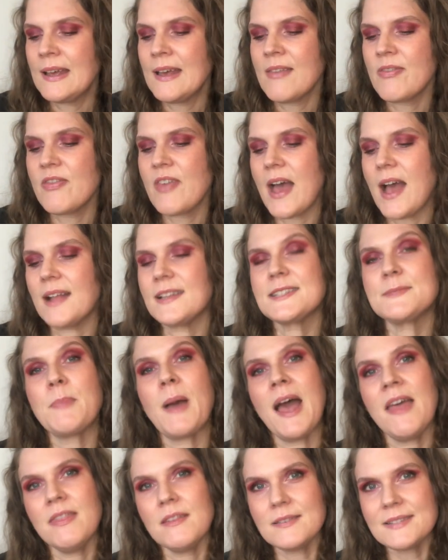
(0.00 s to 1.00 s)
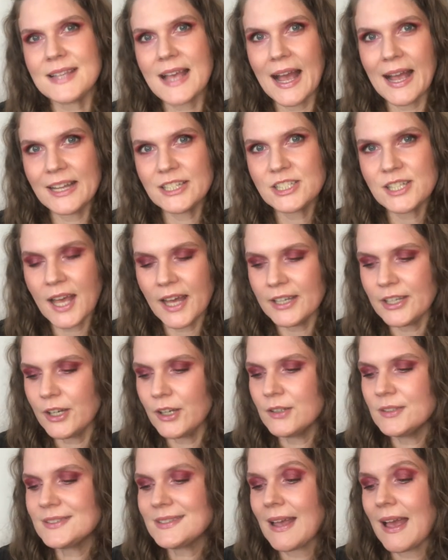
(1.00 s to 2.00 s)
that's pan those
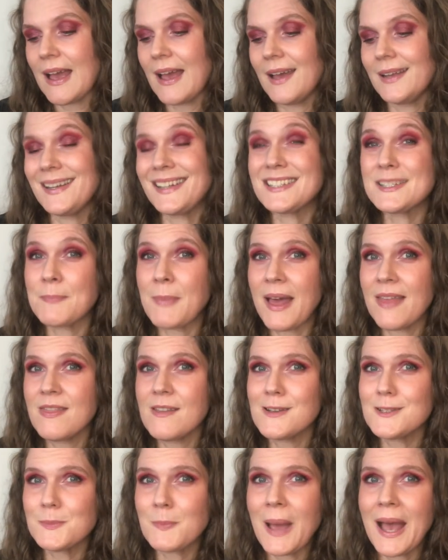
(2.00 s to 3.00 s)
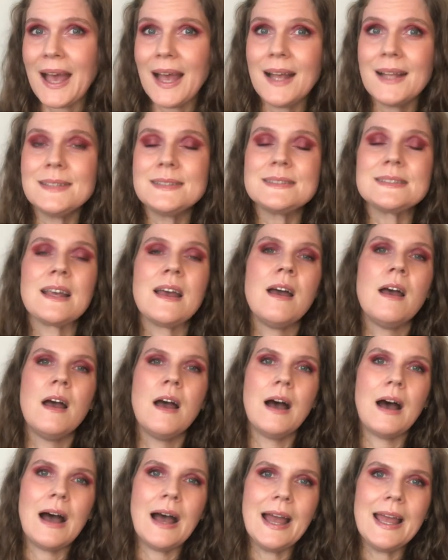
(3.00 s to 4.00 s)
eyeshadows and expand those pans.
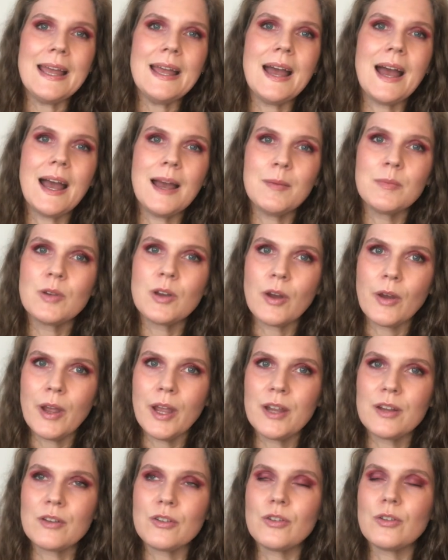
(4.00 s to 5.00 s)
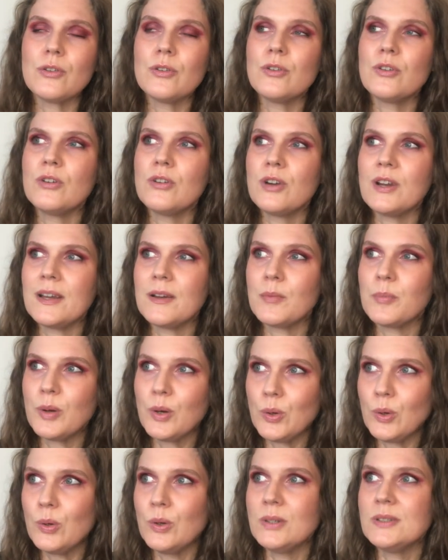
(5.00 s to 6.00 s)
I am going to
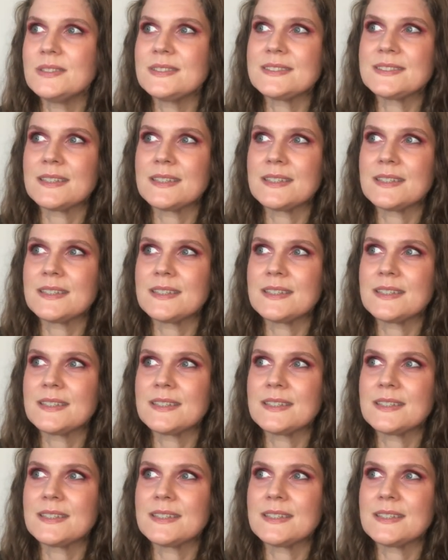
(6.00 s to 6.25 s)
pause